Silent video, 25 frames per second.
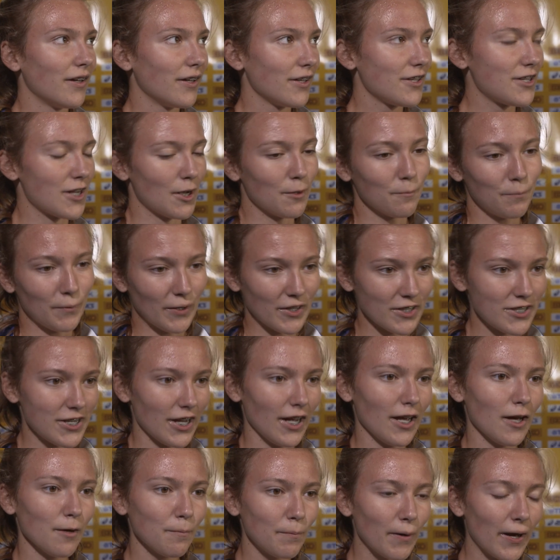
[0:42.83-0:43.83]
Championship
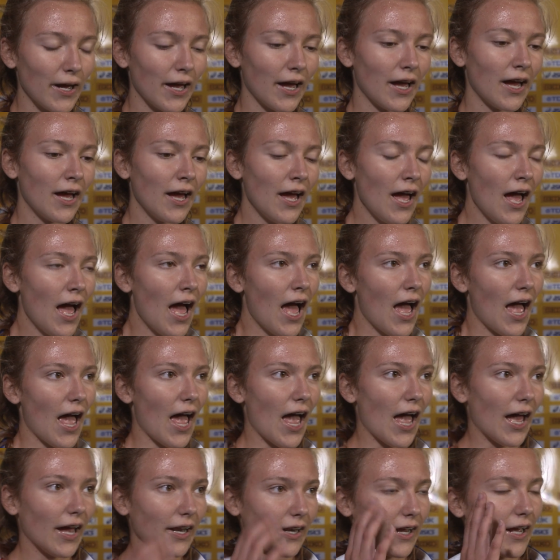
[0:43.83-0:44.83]

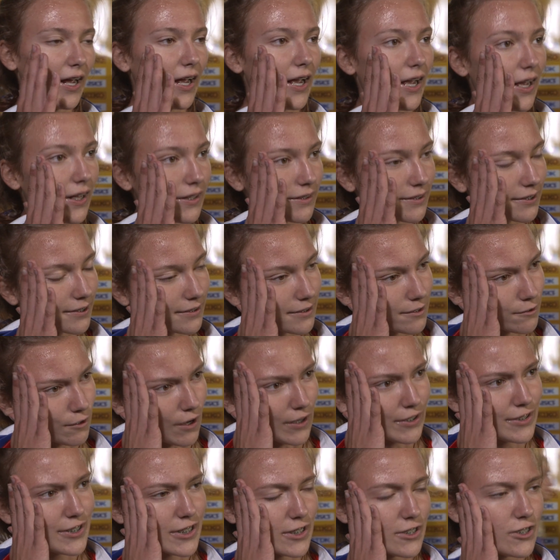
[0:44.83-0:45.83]
and it's
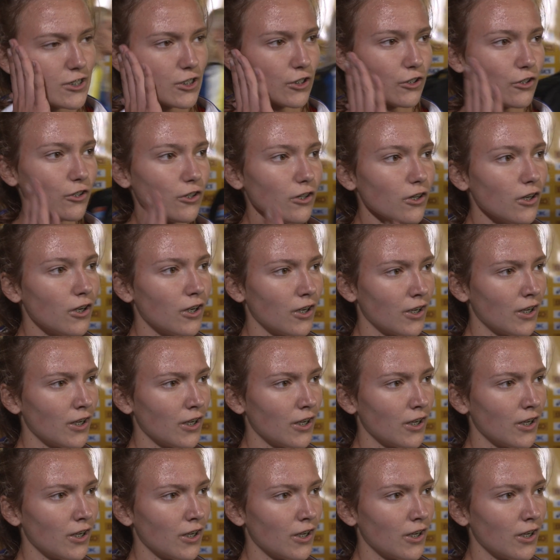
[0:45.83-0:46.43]
22 uh,